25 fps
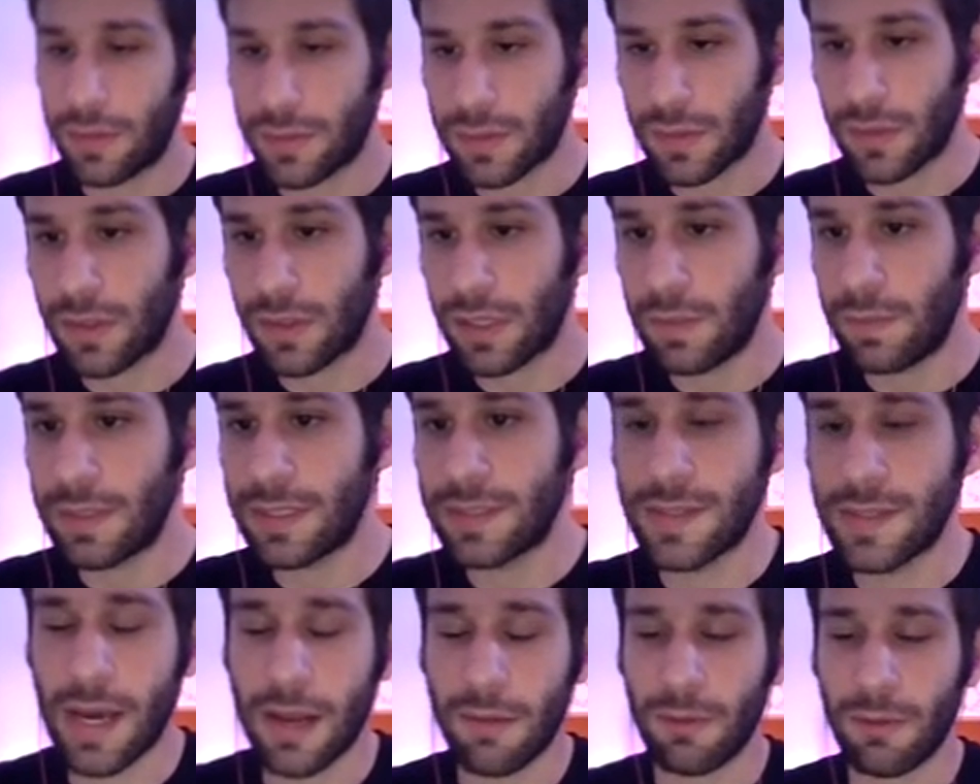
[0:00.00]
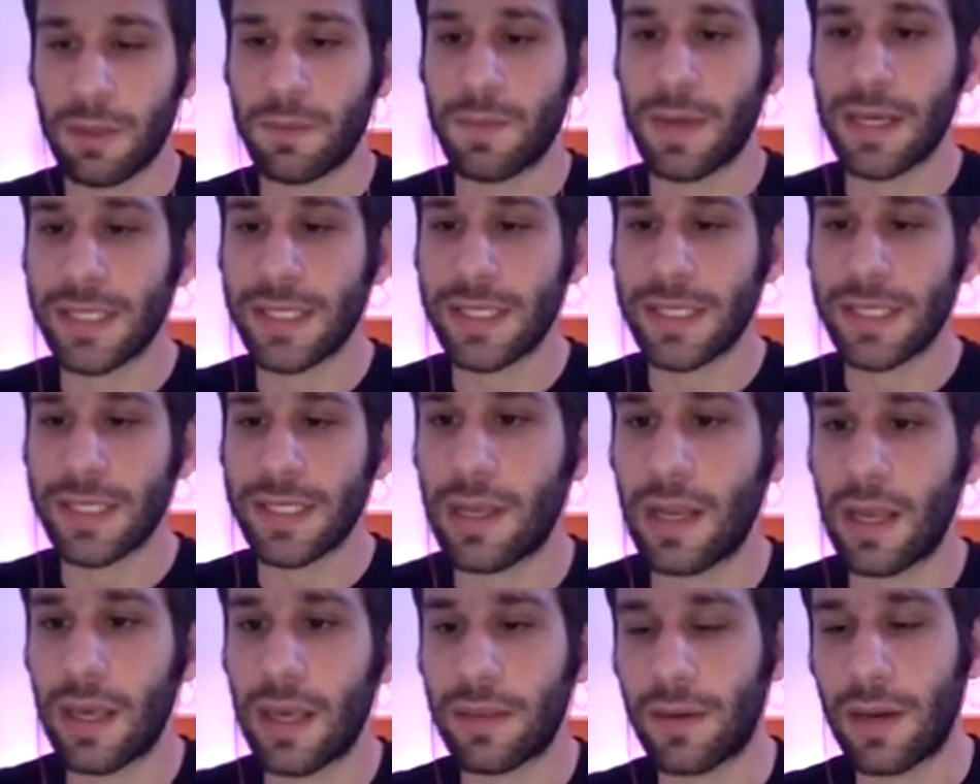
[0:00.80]
It's already been done with my 7th
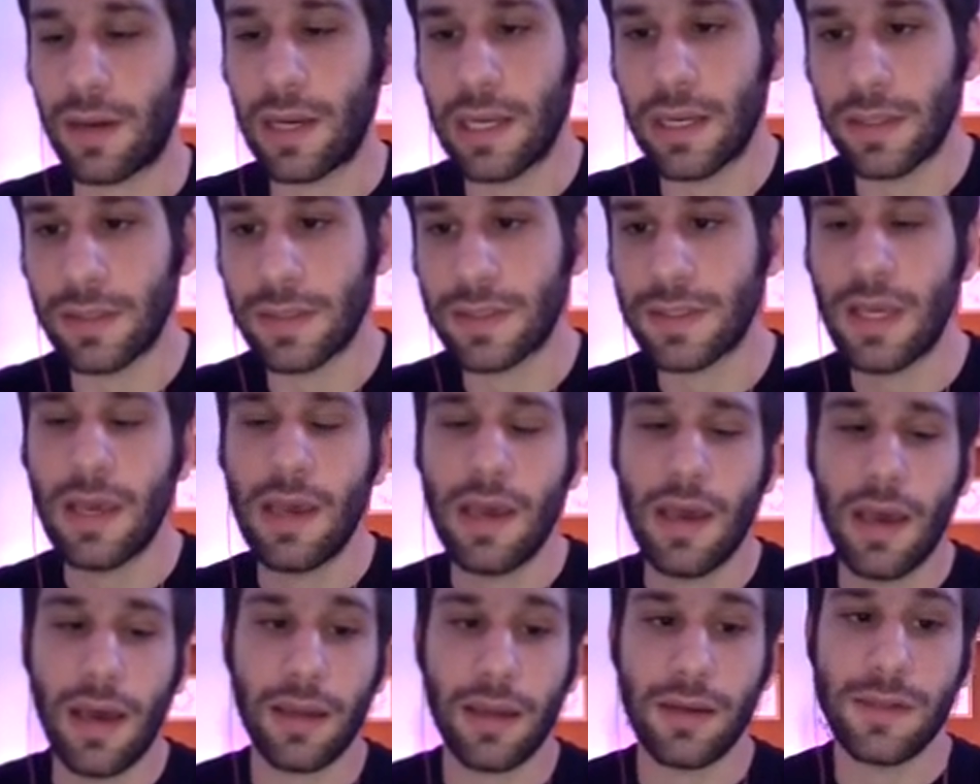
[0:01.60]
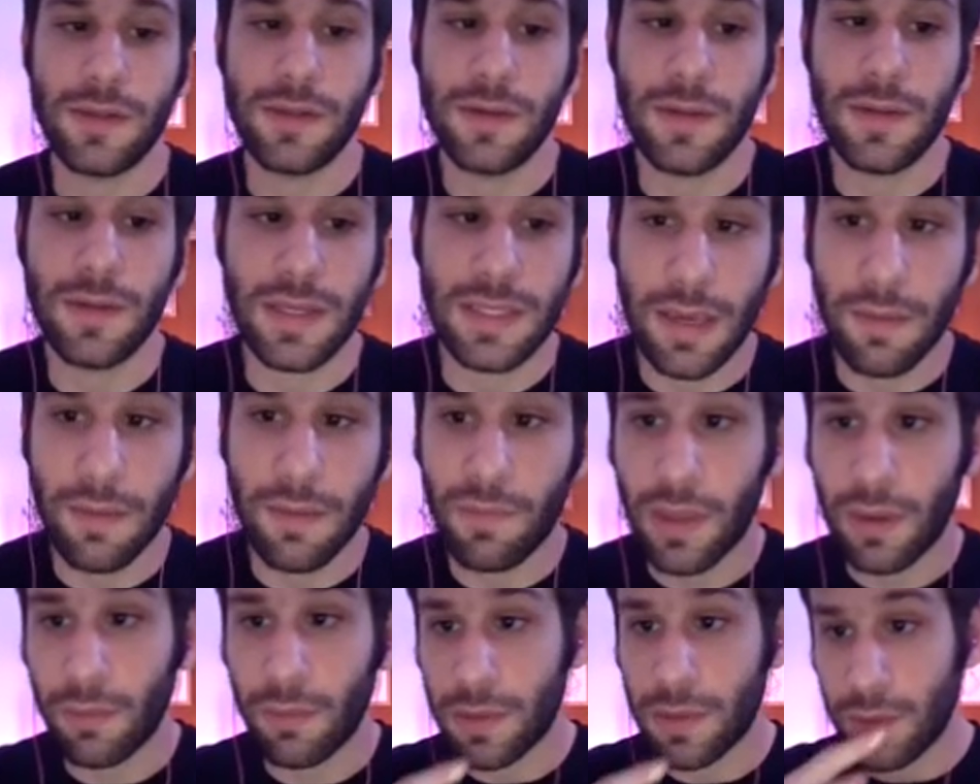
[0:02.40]
and 8th graders. I'm going to do the same
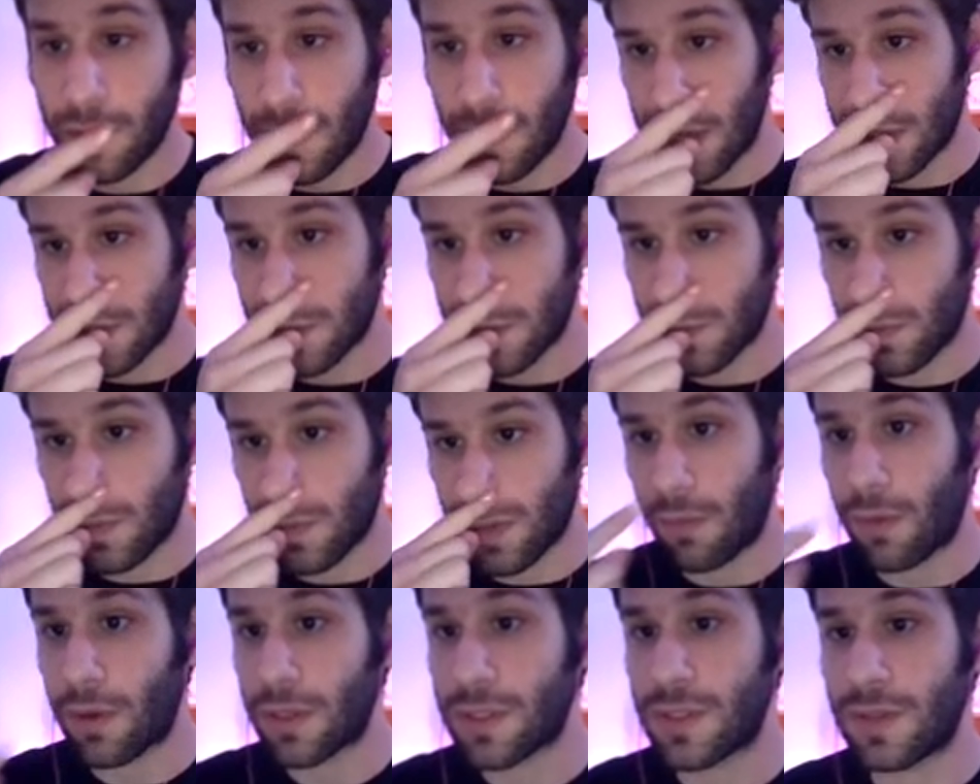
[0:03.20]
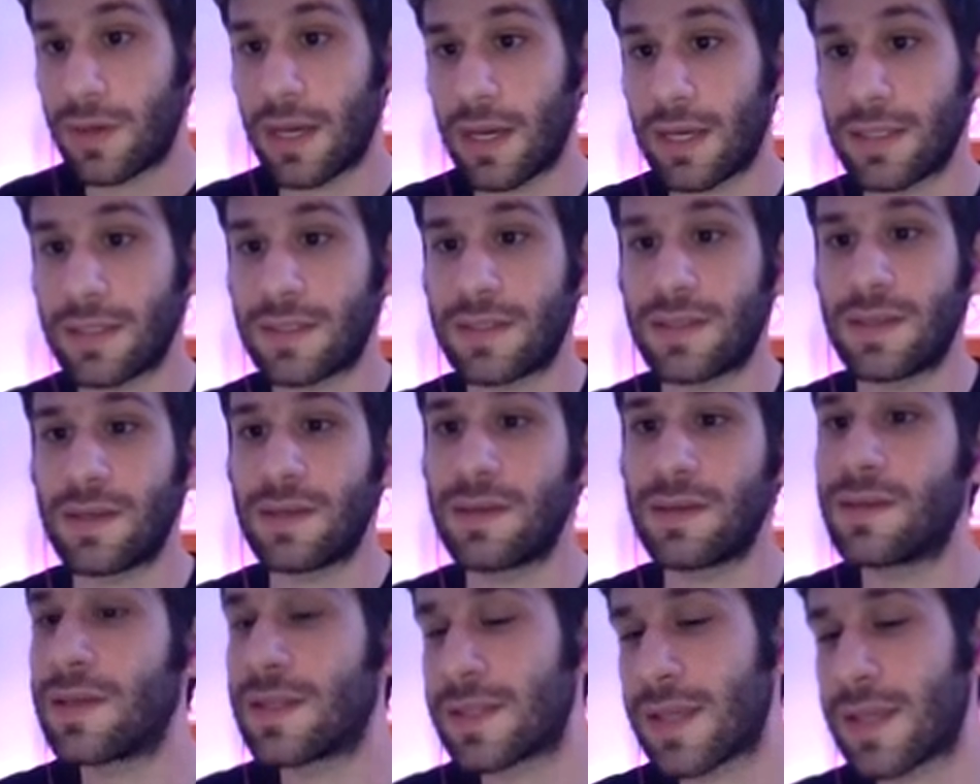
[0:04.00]
thing with you guys, where I want you guys to
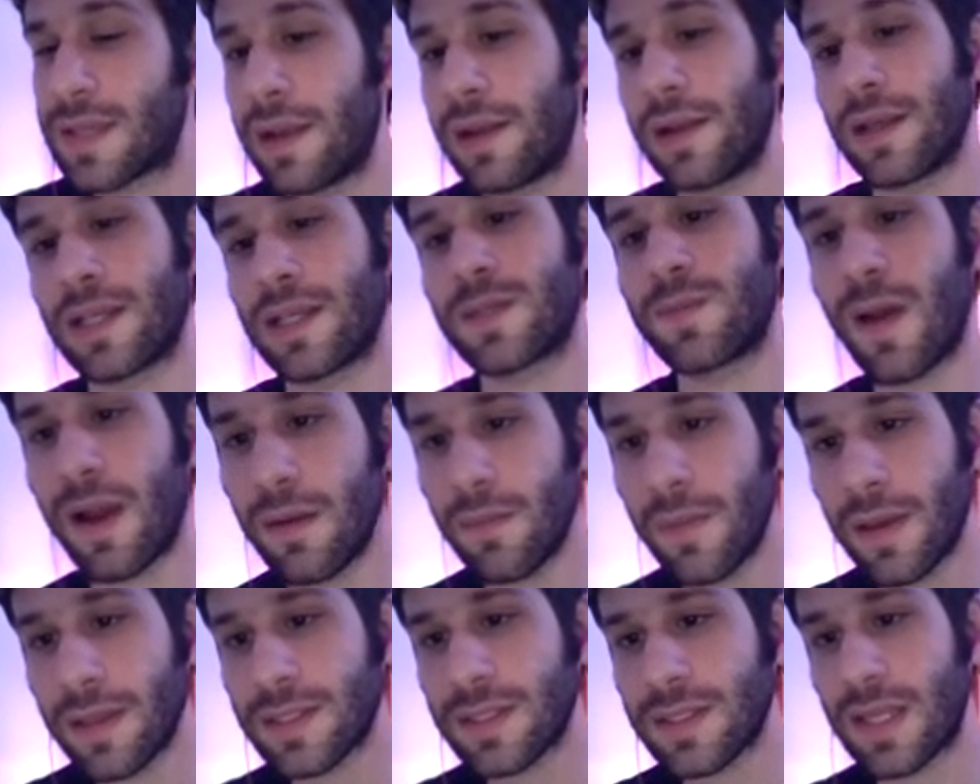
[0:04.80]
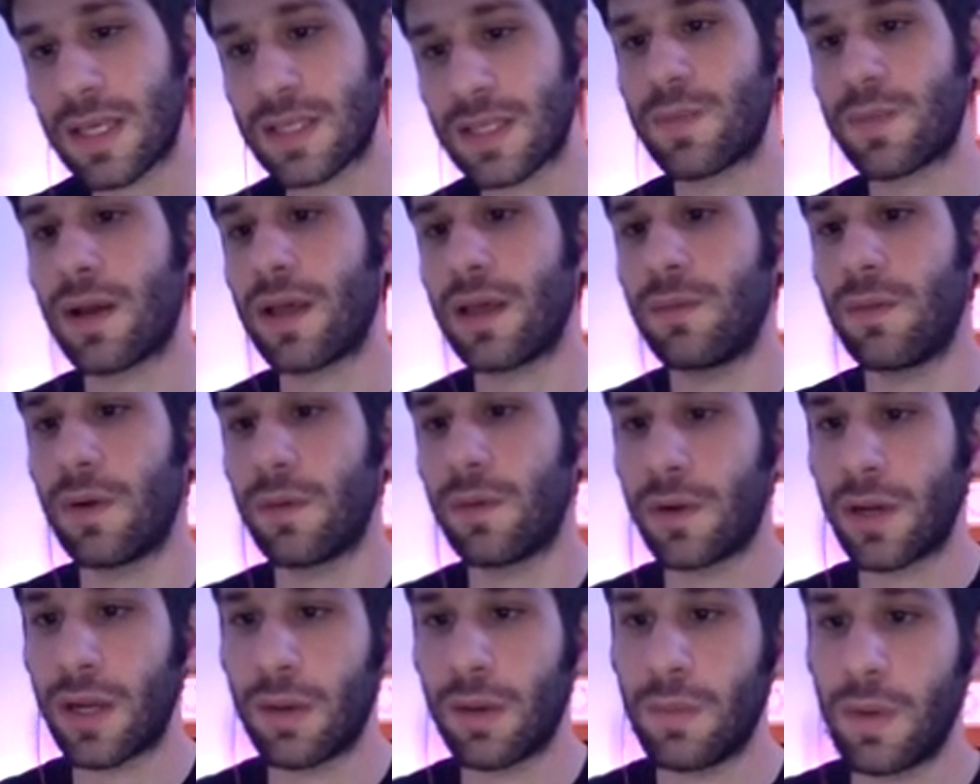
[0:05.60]
design an experiment. That's probably what
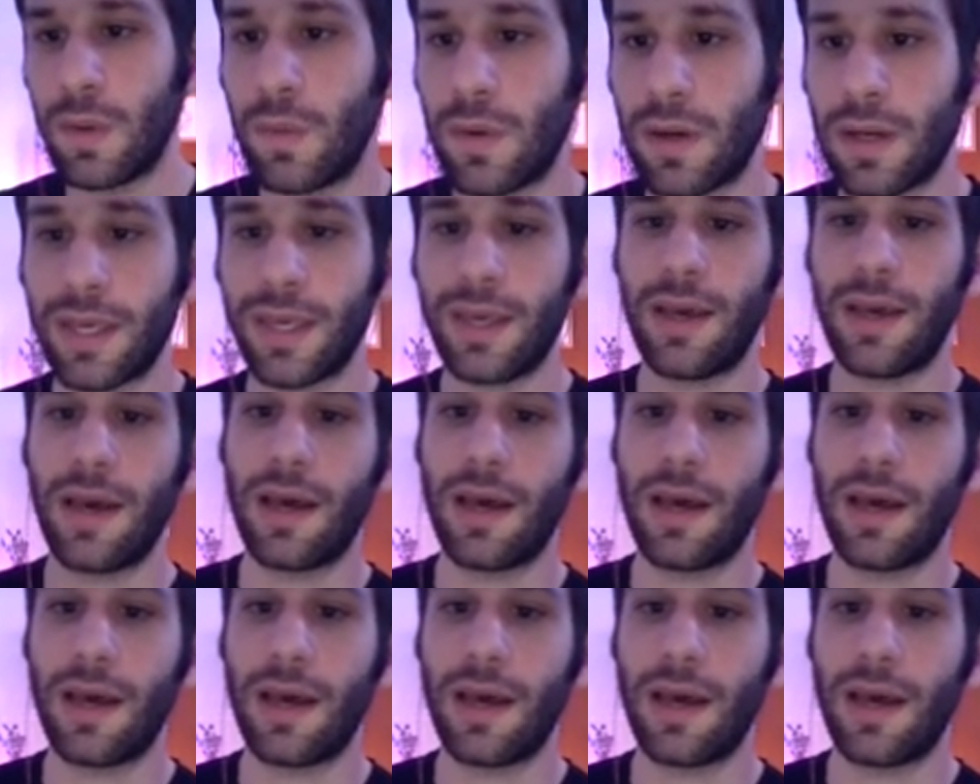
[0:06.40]
we're going to be working